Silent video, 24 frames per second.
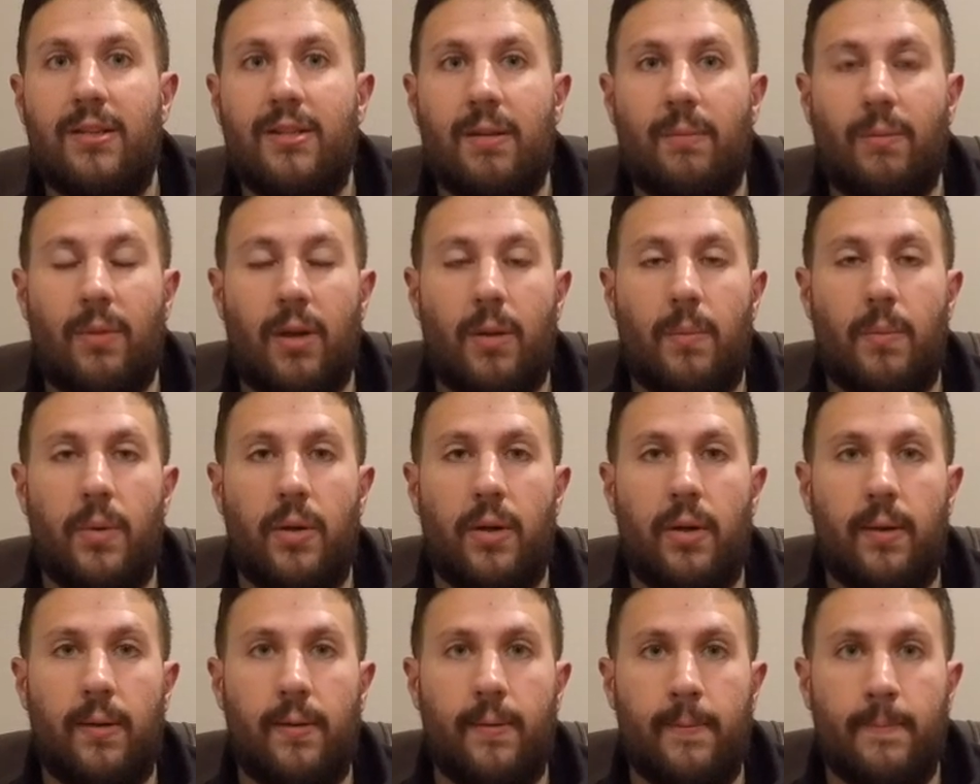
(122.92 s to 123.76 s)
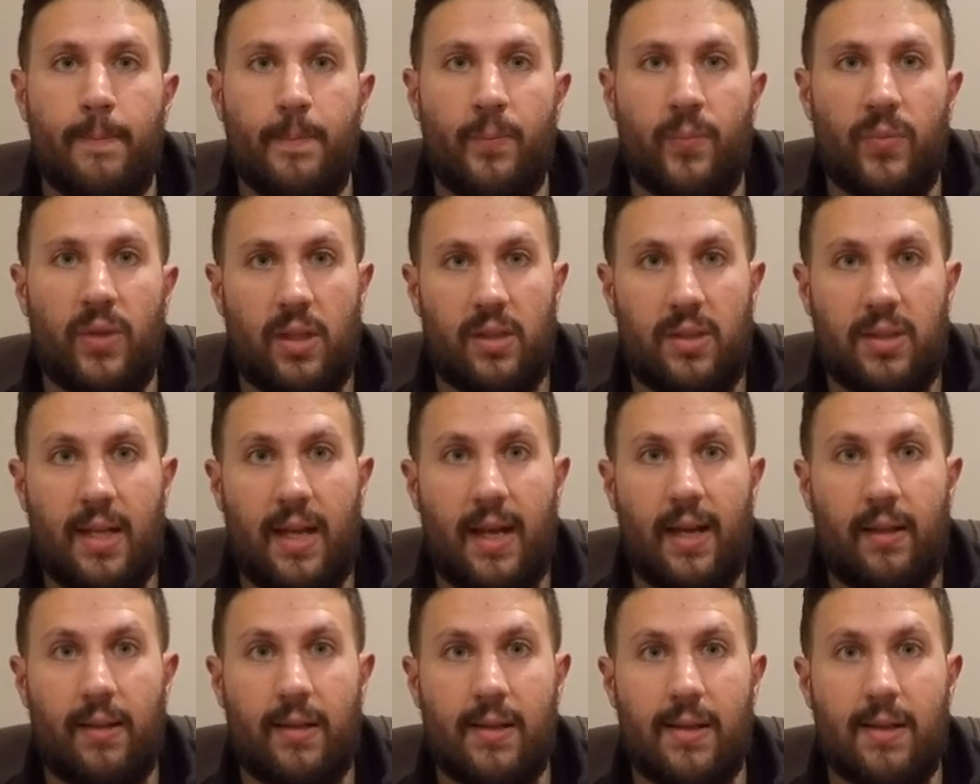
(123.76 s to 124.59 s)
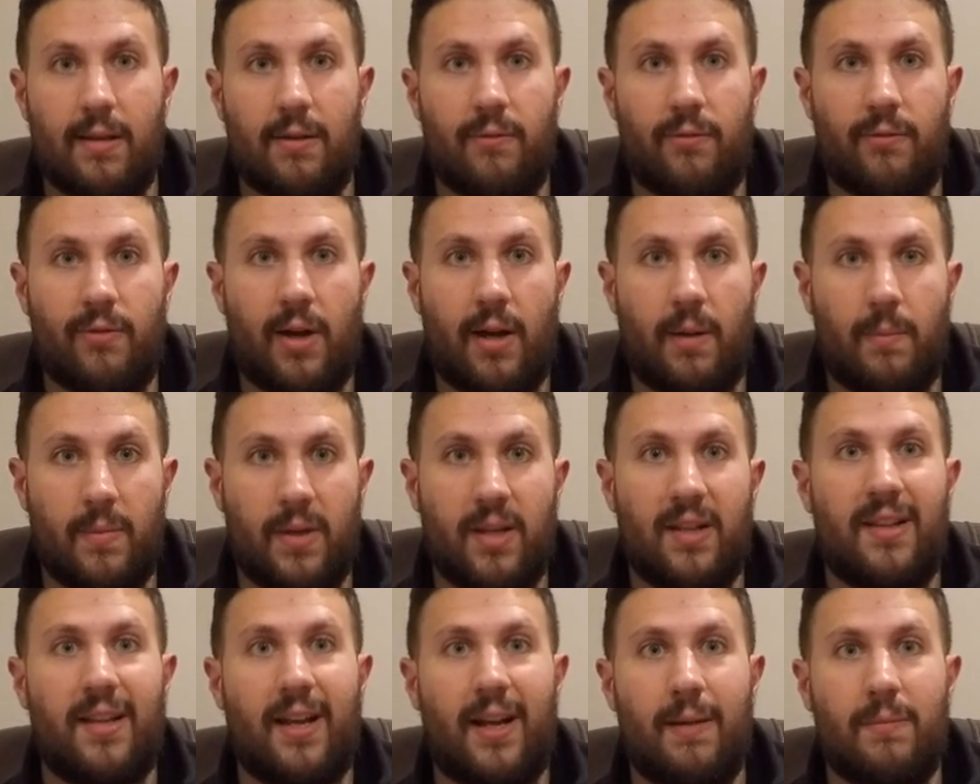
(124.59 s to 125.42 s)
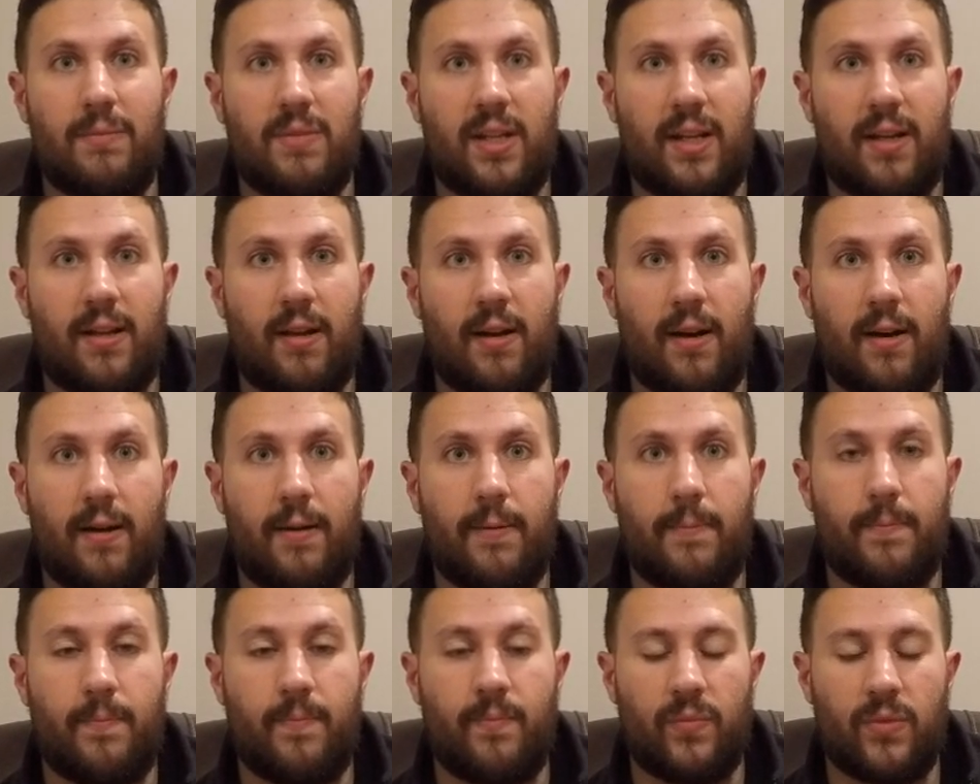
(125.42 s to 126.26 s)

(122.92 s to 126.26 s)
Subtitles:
I'm going to put a tally of how many times I cut.